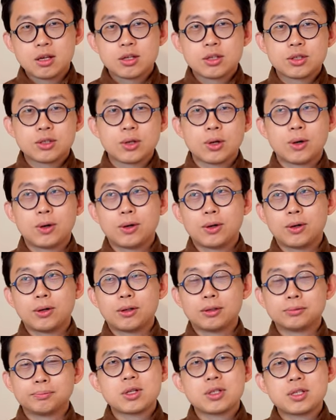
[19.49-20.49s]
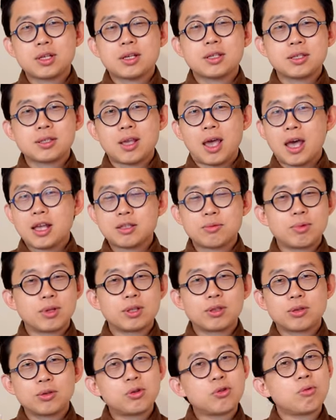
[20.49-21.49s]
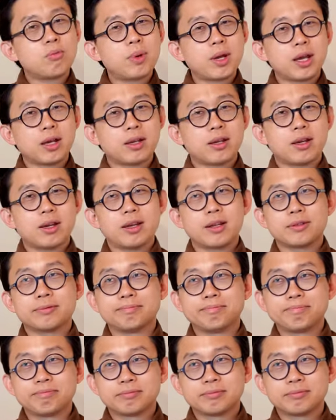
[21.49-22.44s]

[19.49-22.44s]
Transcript: so it just has been too big, and